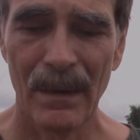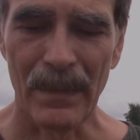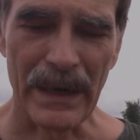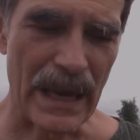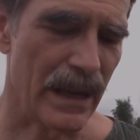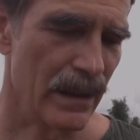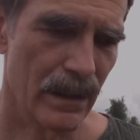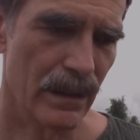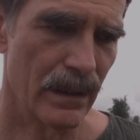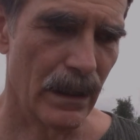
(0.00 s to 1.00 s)
But hey,
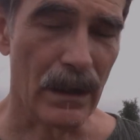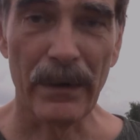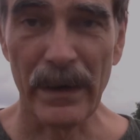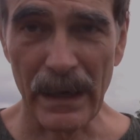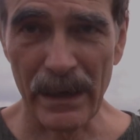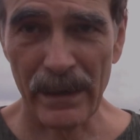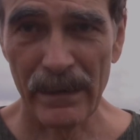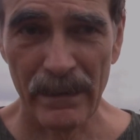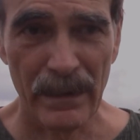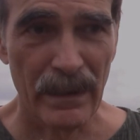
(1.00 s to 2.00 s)
you know, you get
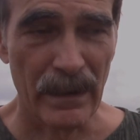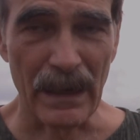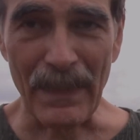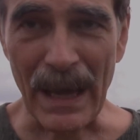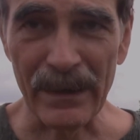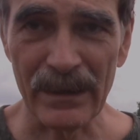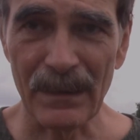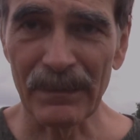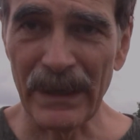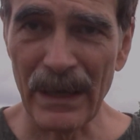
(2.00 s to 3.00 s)
abandoned
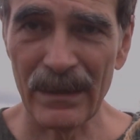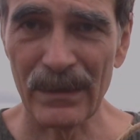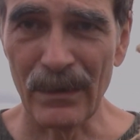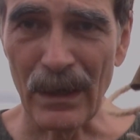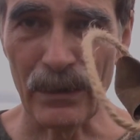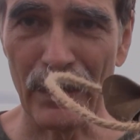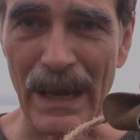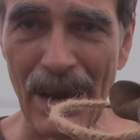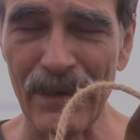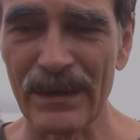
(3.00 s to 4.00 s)
someplace, all you
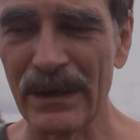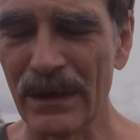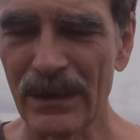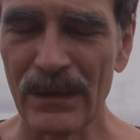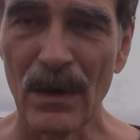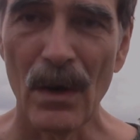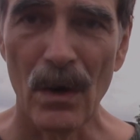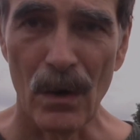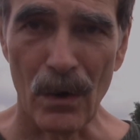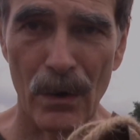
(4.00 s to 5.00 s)
have is this,
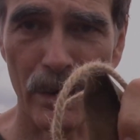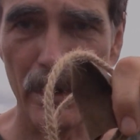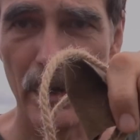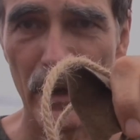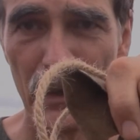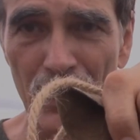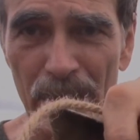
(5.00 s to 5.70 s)
or your